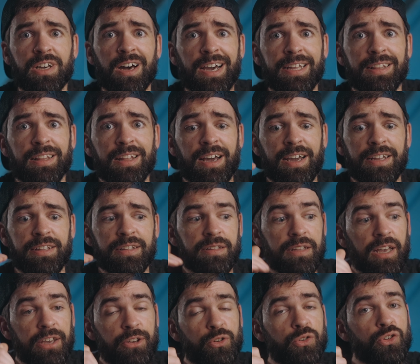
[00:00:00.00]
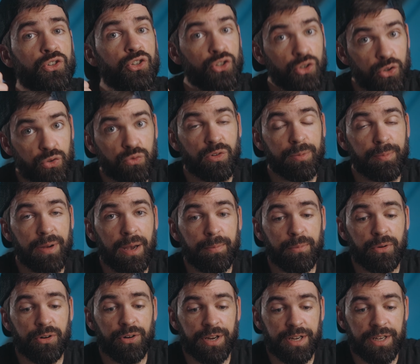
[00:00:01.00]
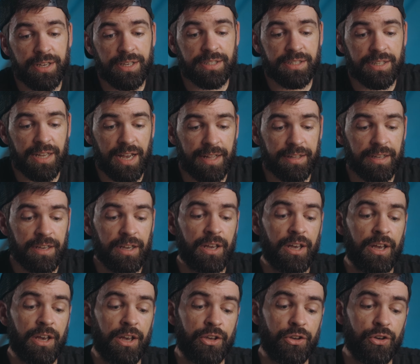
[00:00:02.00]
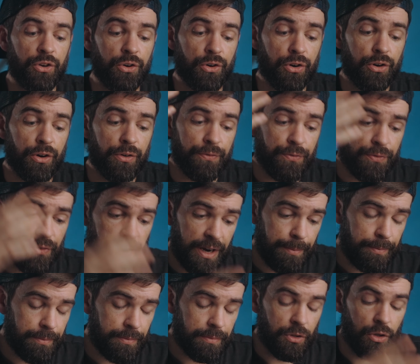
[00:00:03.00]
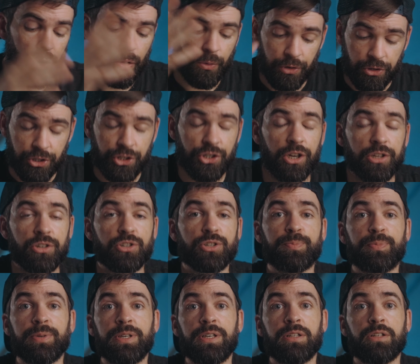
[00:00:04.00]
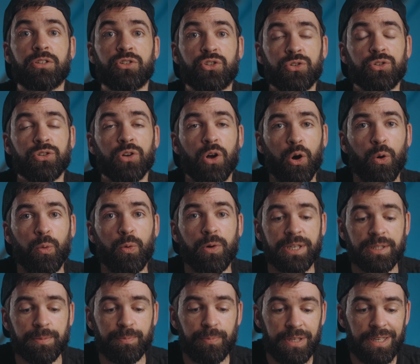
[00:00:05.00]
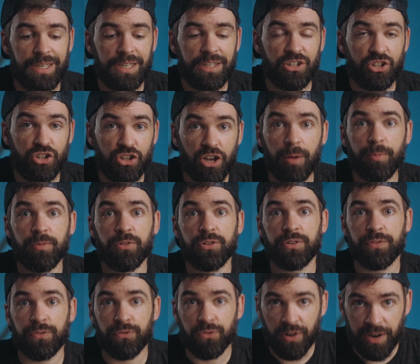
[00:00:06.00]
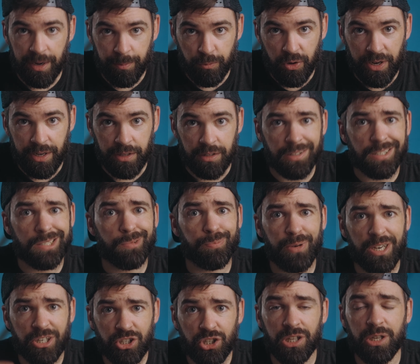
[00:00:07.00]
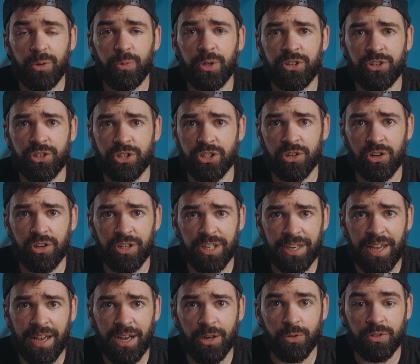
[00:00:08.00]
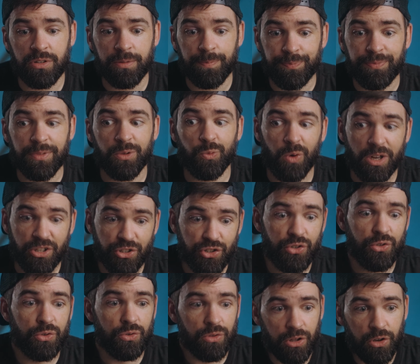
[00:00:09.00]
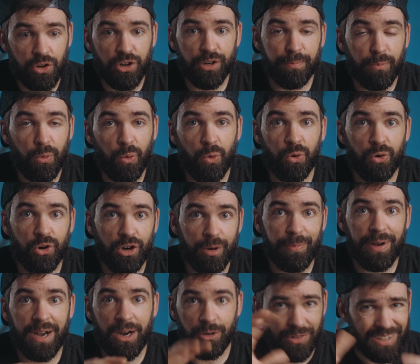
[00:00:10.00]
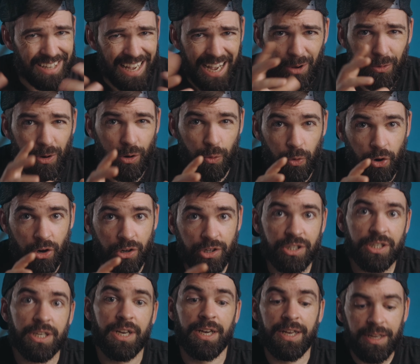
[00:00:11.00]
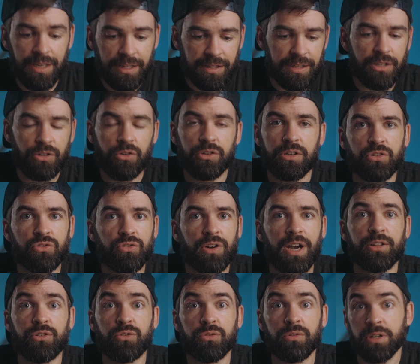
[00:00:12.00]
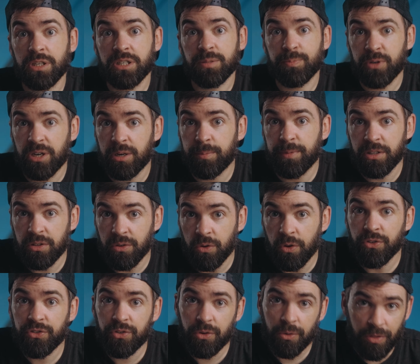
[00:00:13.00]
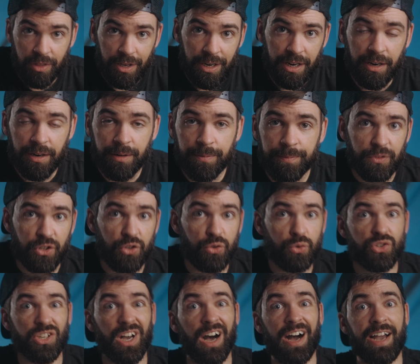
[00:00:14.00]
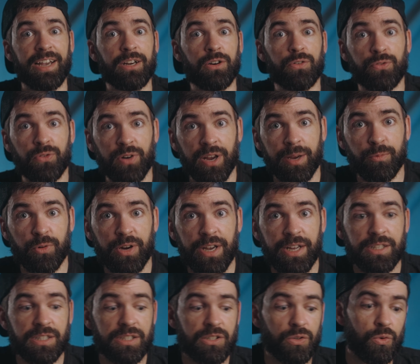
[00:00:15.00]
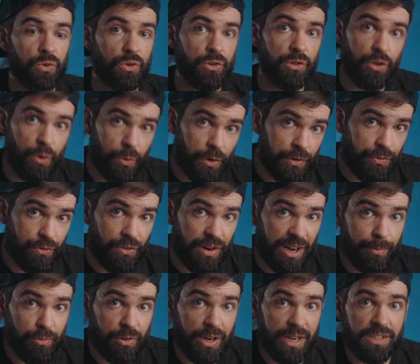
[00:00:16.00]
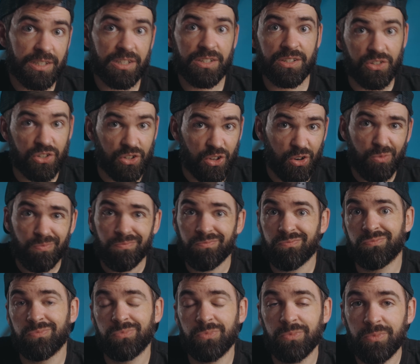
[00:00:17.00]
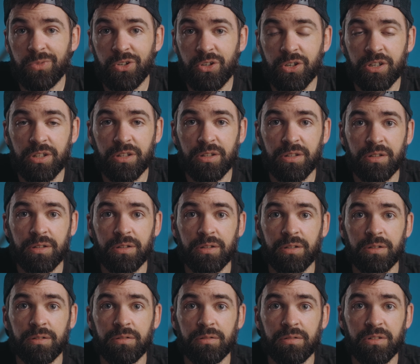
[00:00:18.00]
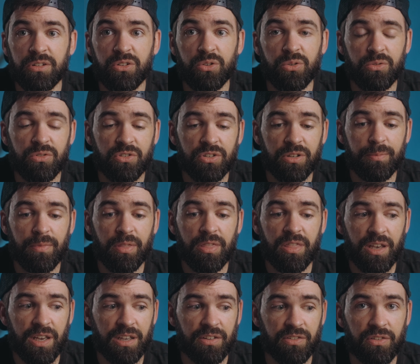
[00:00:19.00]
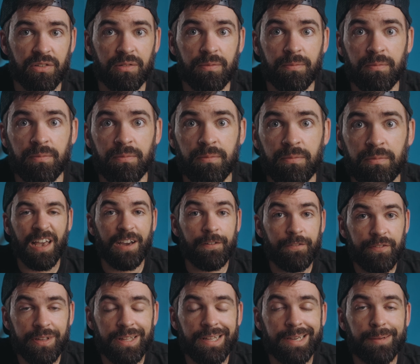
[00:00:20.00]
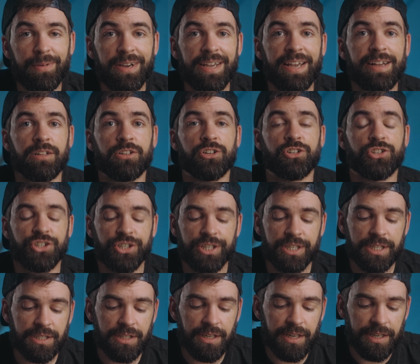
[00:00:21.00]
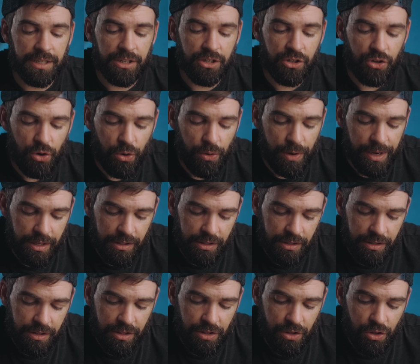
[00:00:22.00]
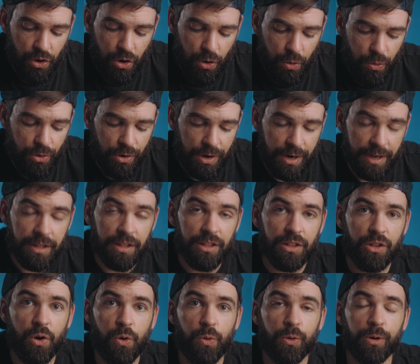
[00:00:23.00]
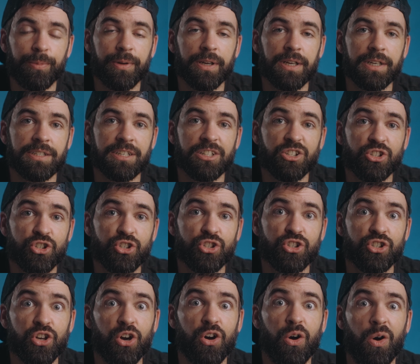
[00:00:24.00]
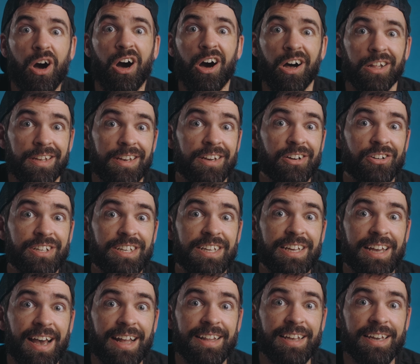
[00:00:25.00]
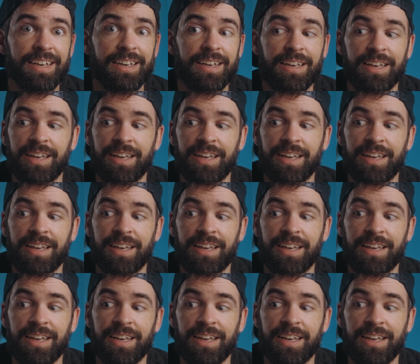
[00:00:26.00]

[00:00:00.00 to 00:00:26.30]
guideline that you should remember is that your frame, no, your shutter speed should always be double the frame rate, especially when you're starting out. Once you learn more about how it works, then you can try to experiment also there. Use higher frame rates or lower frame rates, you know, you can do some things. I feel like my energy is like going lower and lower because it's so hot here in the attic